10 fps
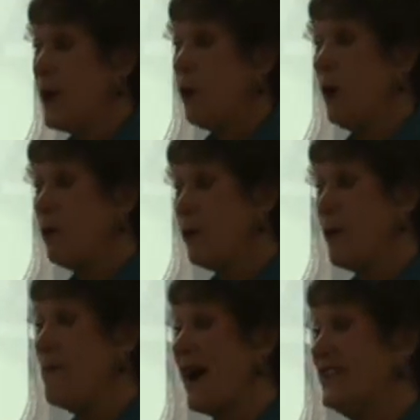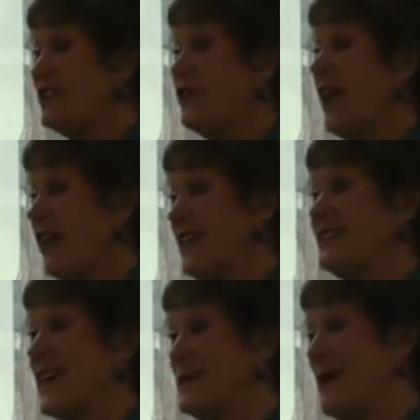we would remind you that
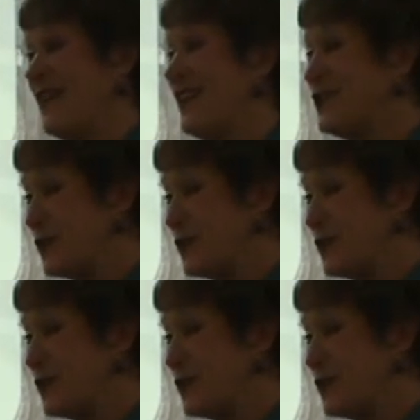this has been the